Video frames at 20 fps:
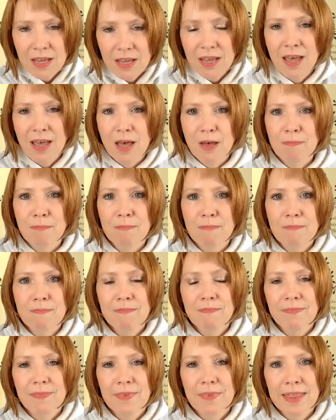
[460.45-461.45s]

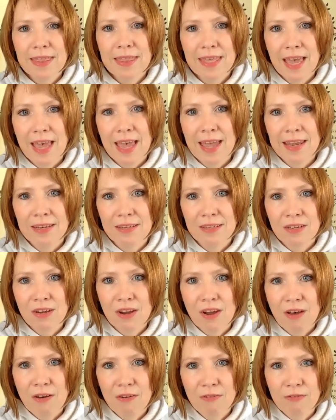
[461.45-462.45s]
at the end
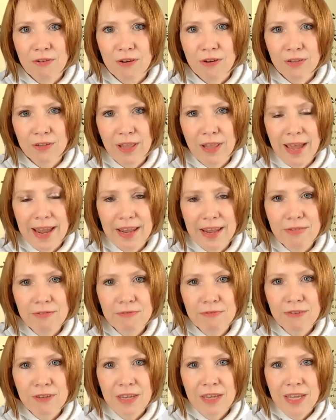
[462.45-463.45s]
of her
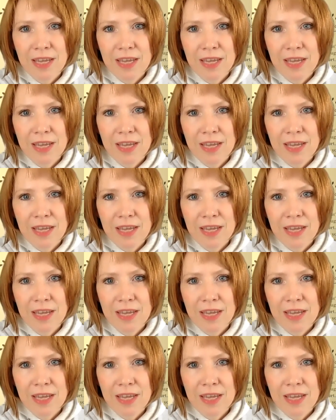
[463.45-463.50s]
life.